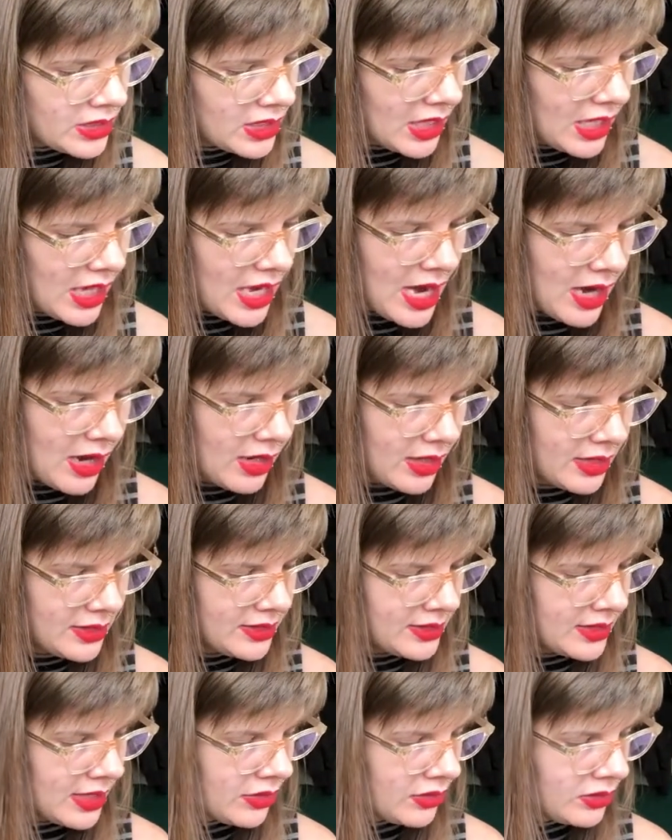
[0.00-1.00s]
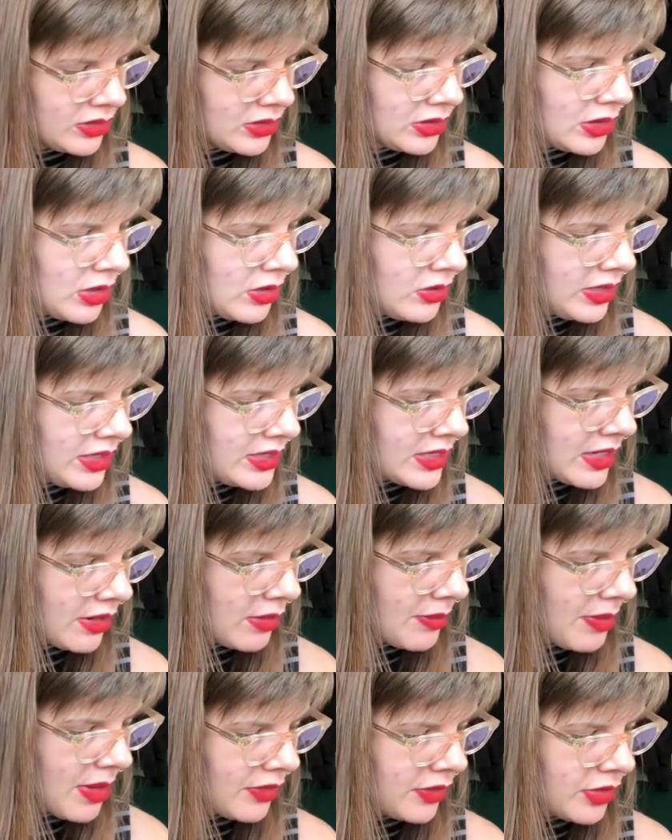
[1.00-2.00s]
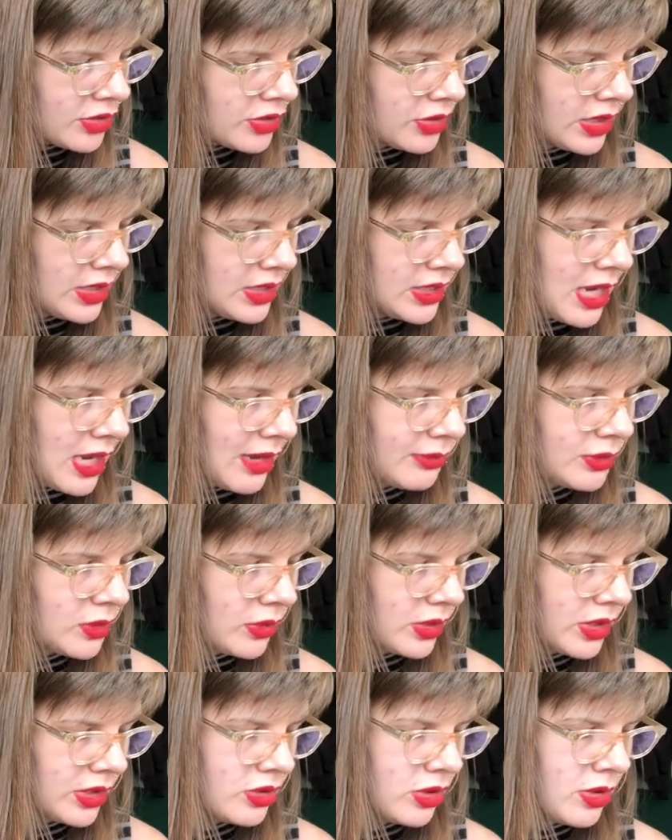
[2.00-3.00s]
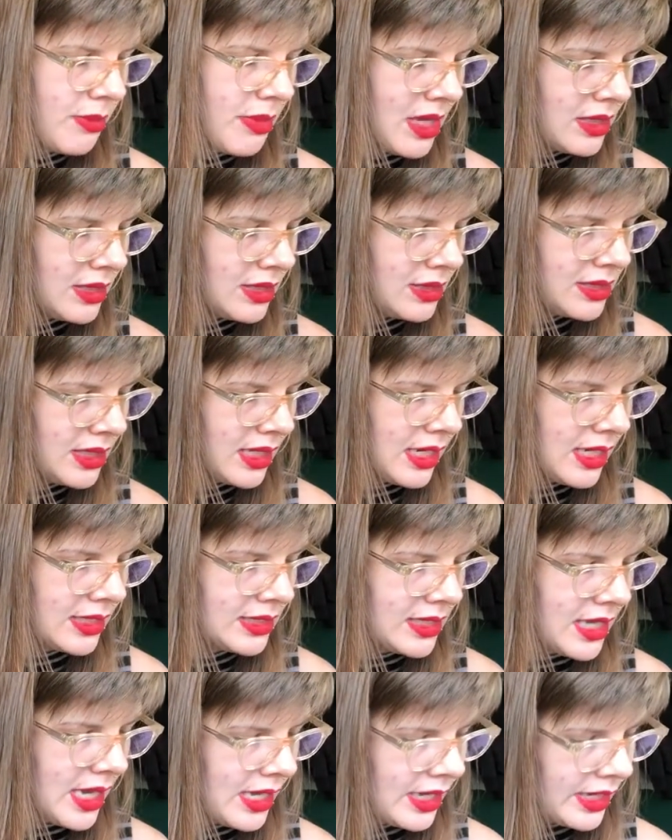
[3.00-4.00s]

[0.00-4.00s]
the air and settle slowly down upon the treetops were a tremendously exciting